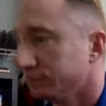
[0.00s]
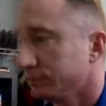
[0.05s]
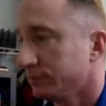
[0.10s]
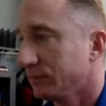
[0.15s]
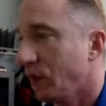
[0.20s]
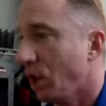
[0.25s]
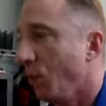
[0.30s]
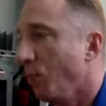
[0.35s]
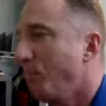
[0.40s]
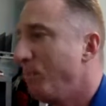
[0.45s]

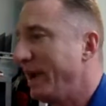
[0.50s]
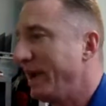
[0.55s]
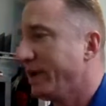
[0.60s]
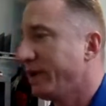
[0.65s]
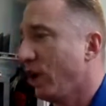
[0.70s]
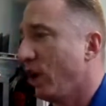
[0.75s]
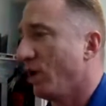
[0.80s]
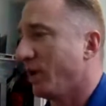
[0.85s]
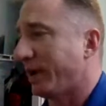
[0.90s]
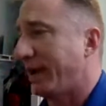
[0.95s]
Oh, Big
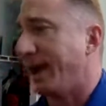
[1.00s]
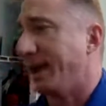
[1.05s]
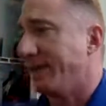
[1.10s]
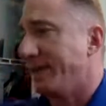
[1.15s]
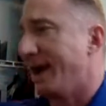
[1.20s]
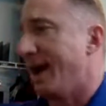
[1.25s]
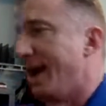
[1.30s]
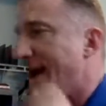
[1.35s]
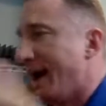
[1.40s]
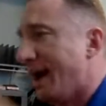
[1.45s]
Kurt in
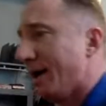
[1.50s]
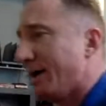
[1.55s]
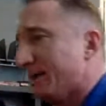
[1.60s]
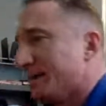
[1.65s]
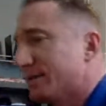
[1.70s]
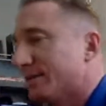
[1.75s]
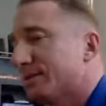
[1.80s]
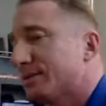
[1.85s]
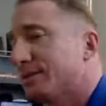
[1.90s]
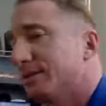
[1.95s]
the
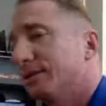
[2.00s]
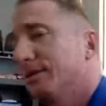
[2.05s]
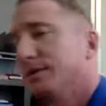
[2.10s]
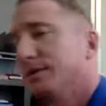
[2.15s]
house.